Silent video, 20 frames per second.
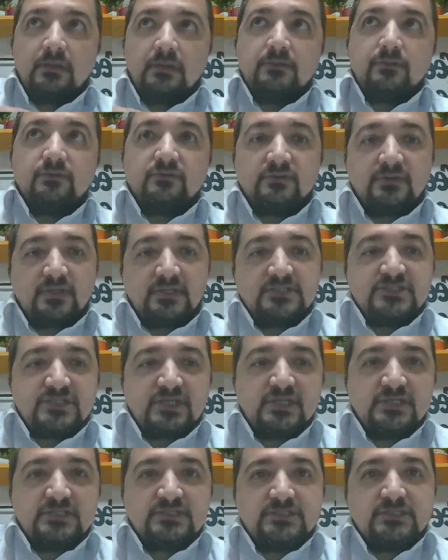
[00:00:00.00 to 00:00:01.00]
unauthorized
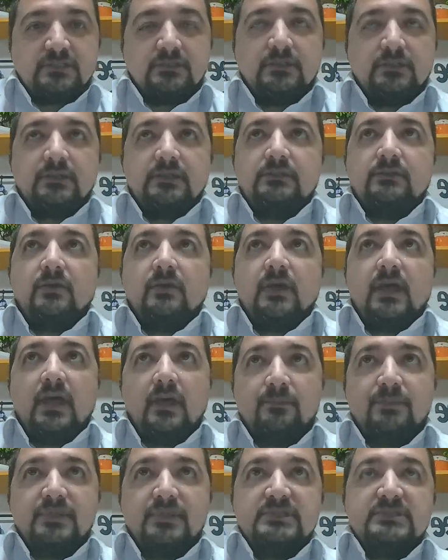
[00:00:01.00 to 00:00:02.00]
change
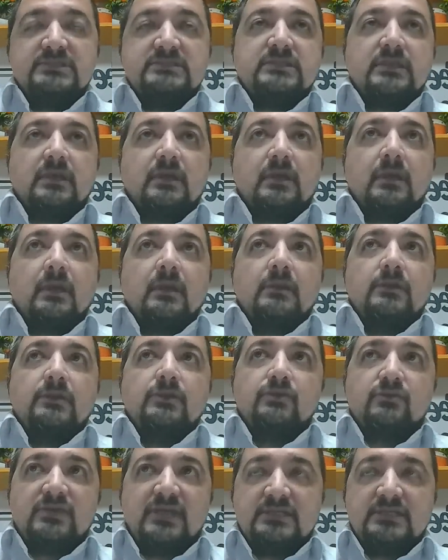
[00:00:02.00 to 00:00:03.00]
happens,
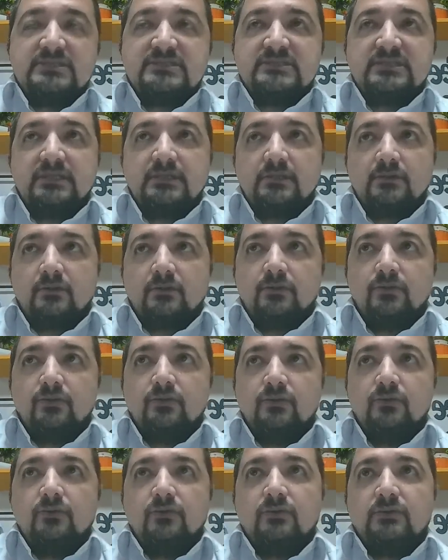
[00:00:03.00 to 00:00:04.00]
you can see
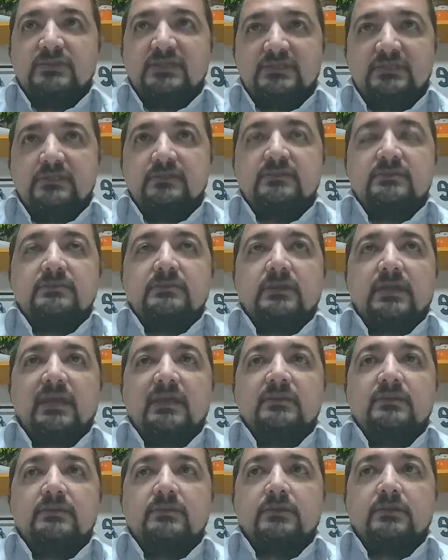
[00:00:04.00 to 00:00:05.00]
who did it,
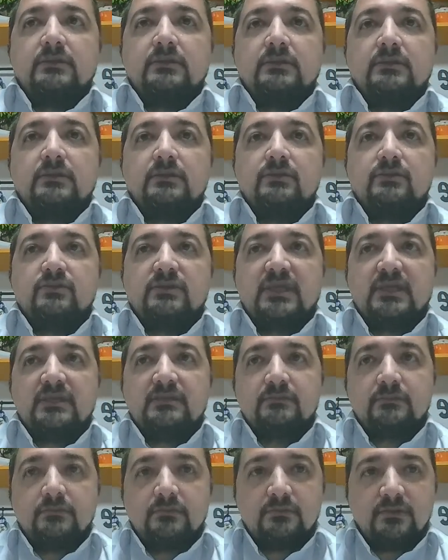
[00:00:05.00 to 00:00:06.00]
and you
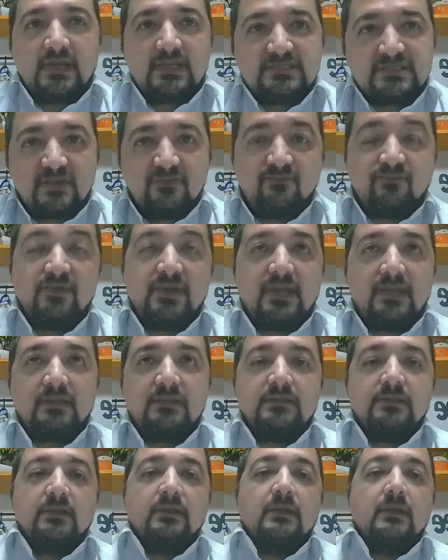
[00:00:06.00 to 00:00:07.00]
can raise a flag,
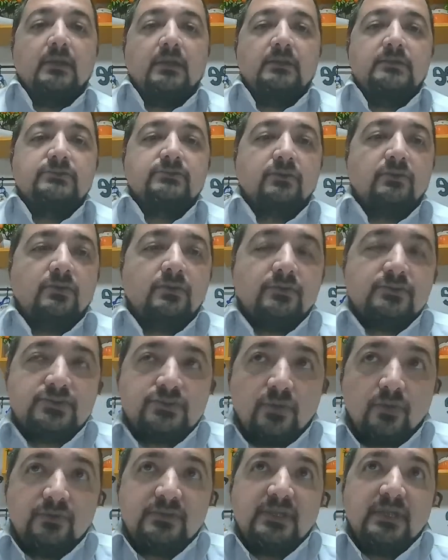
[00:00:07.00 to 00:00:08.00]
so
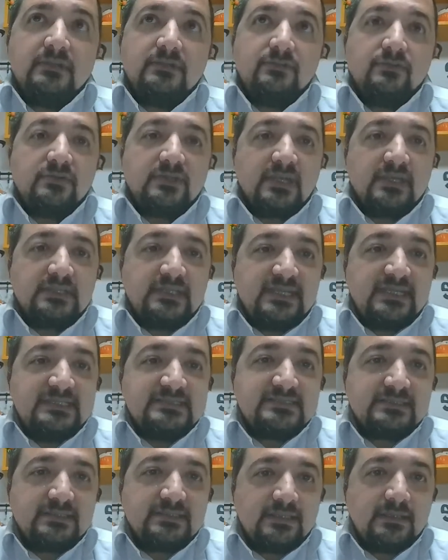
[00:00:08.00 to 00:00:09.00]
that you can
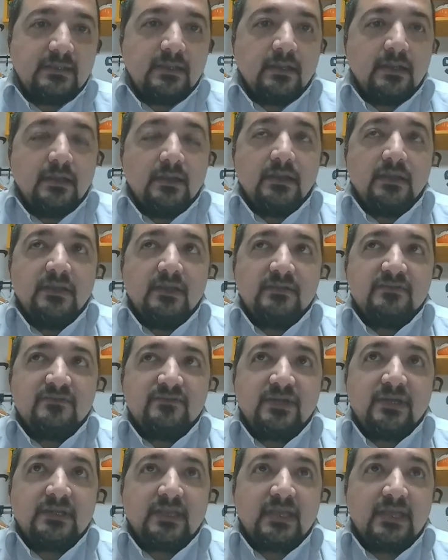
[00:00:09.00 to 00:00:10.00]
easily
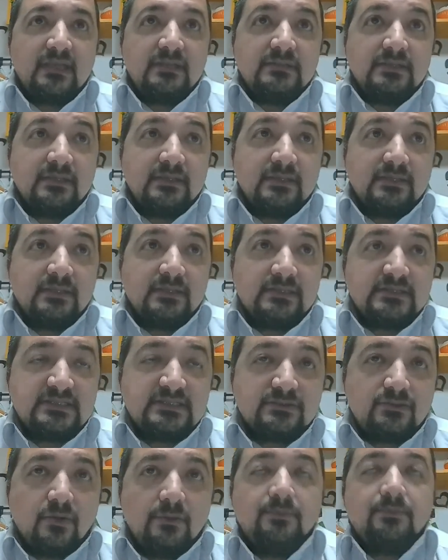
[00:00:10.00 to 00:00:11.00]
track and
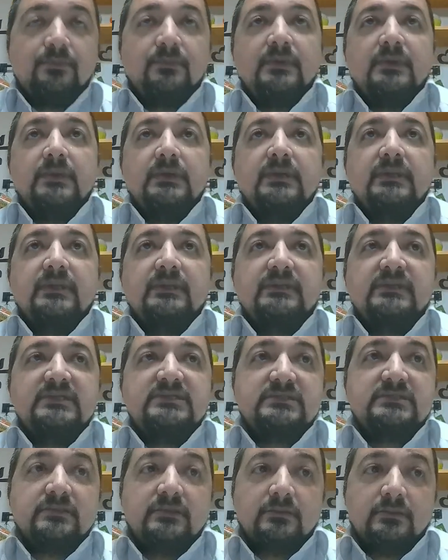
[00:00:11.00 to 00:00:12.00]
stop
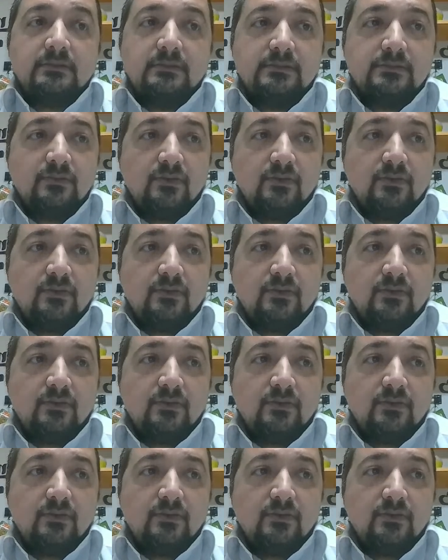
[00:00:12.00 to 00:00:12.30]
this